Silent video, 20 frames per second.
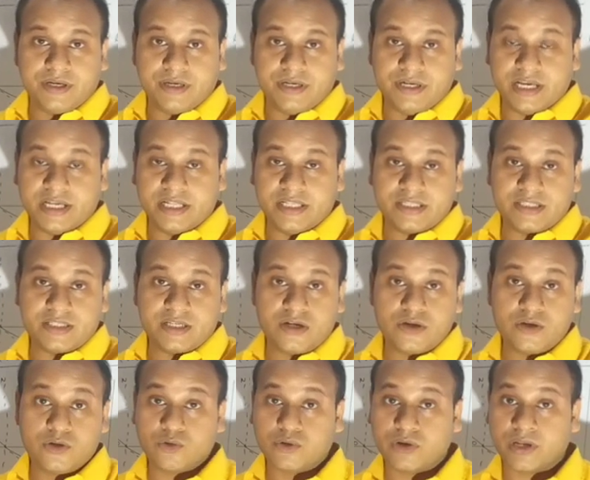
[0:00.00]

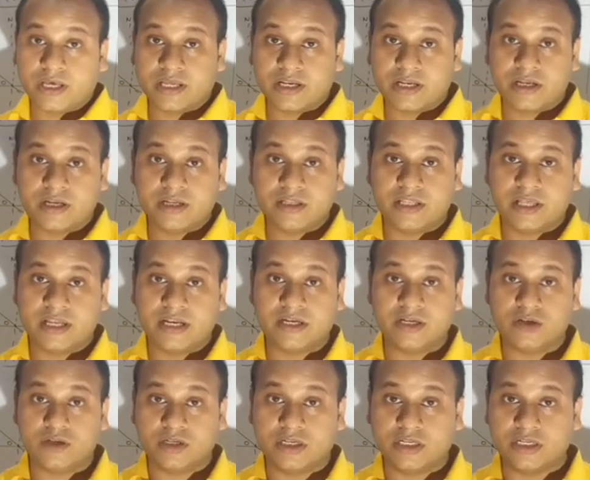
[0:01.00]
denser to rarer,
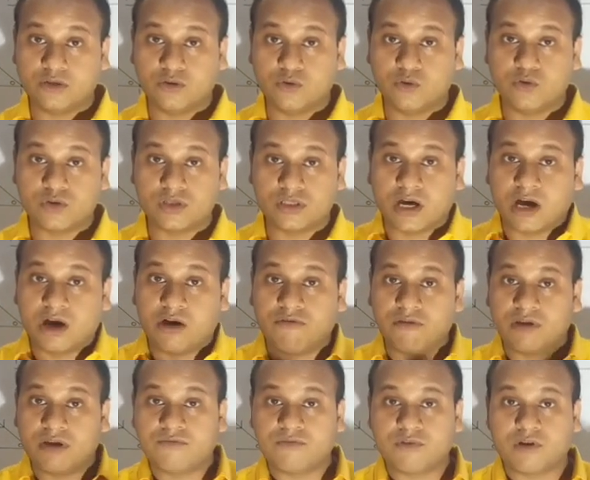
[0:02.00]
then it goes
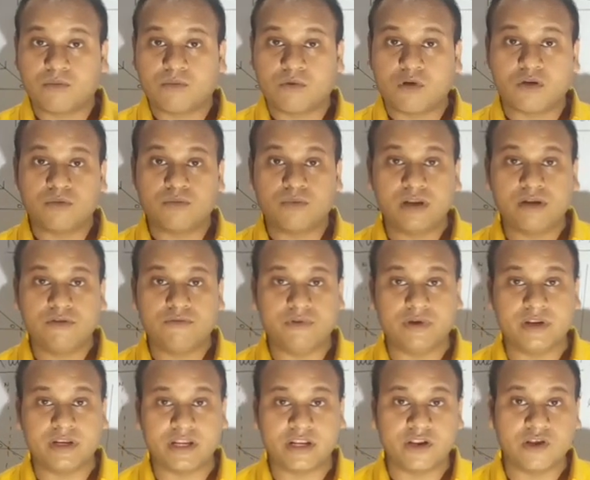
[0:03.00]
away from normal.
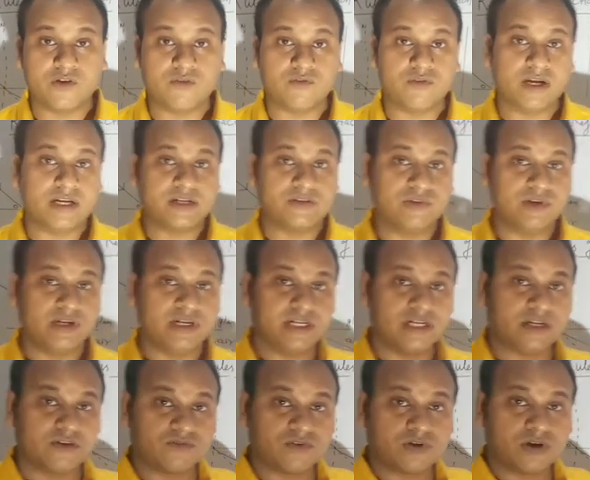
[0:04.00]
When a ray of light will
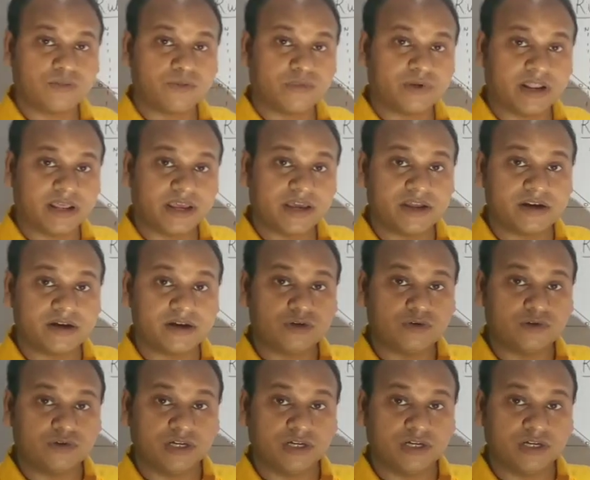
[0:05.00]
enter from rare to